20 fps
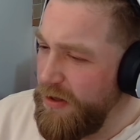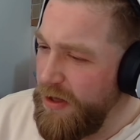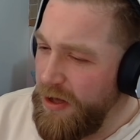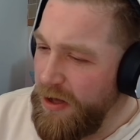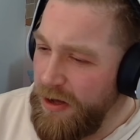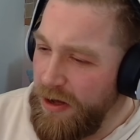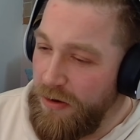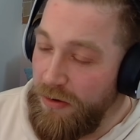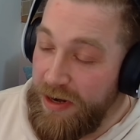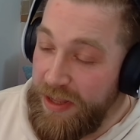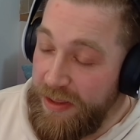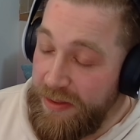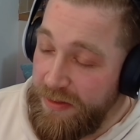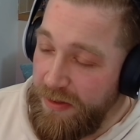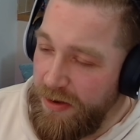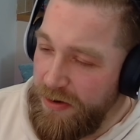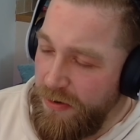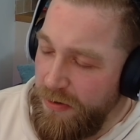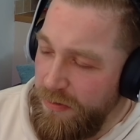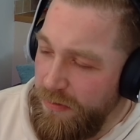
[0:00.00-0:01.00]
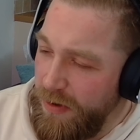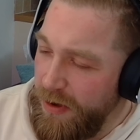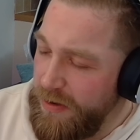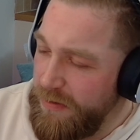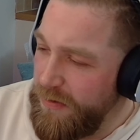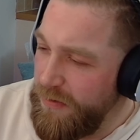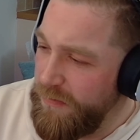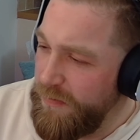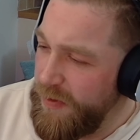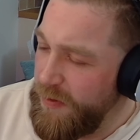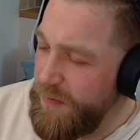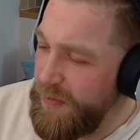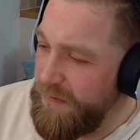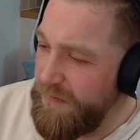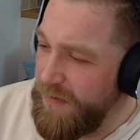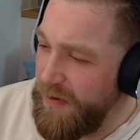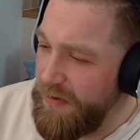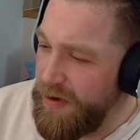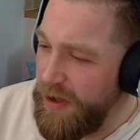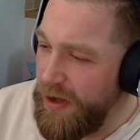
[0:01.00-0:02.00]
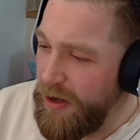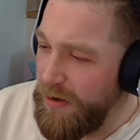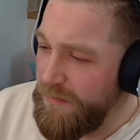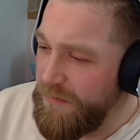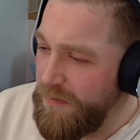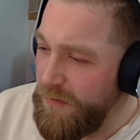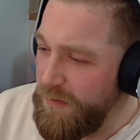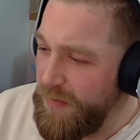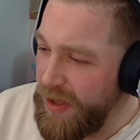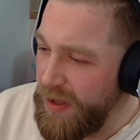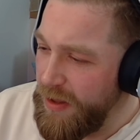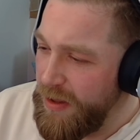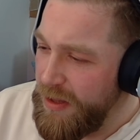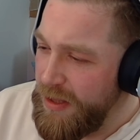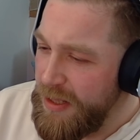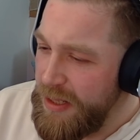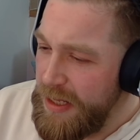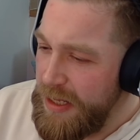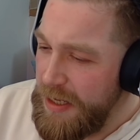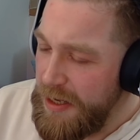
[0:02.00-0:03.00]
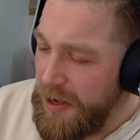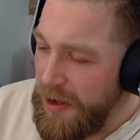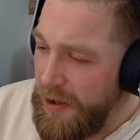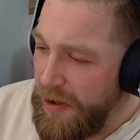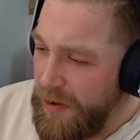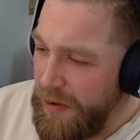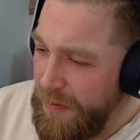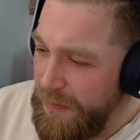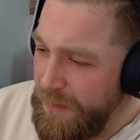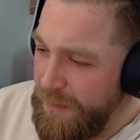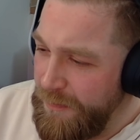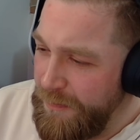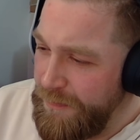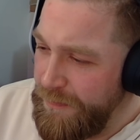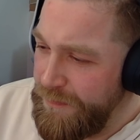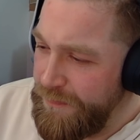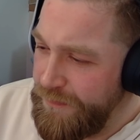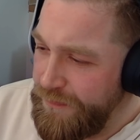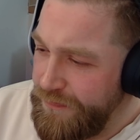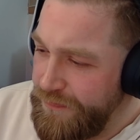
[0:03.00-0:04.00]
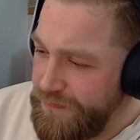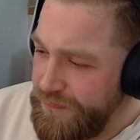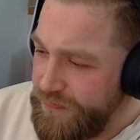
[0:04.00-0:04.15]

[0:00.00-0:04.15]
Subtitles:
Or at least I know it's been very hard for me. And